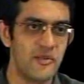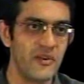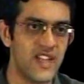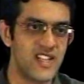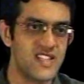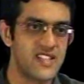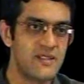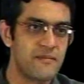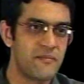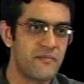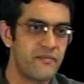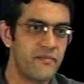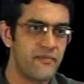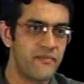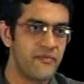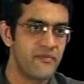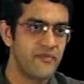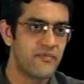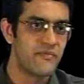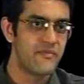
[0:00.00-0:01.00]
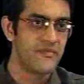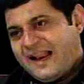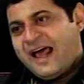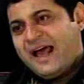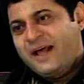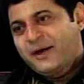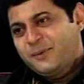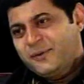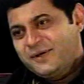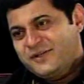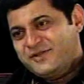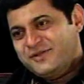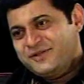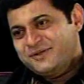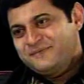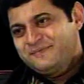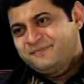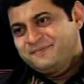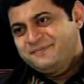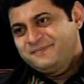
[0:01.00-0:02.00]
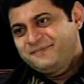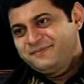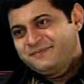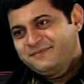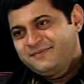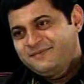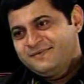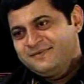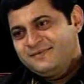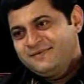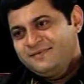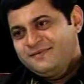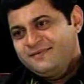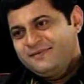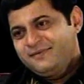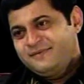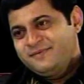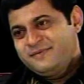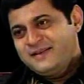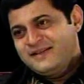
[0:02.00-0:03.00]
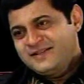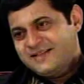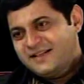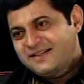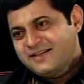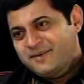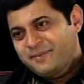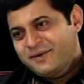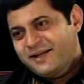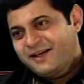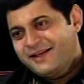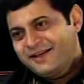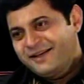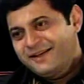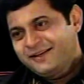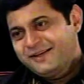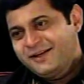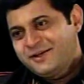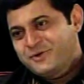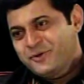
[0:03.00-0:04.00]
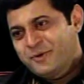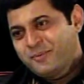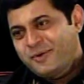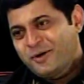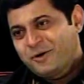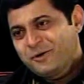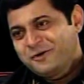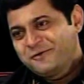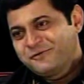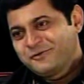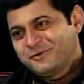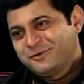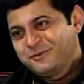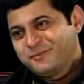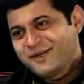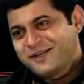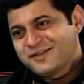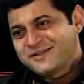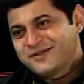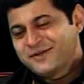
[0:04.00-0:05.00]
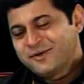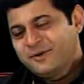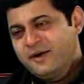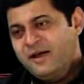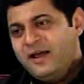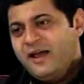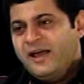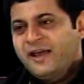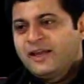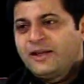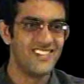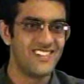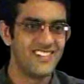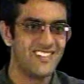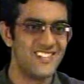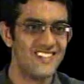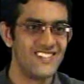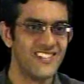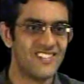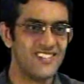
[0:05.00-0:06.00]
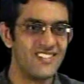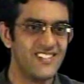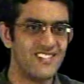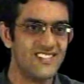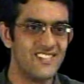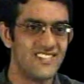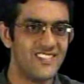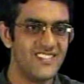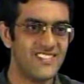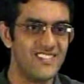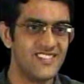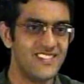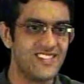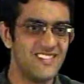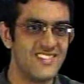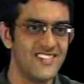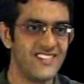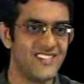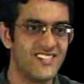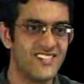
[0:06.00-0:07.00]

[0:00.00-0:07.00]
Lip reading: People have been praising the language. Is that something that you're proud of too? Because, you seem to love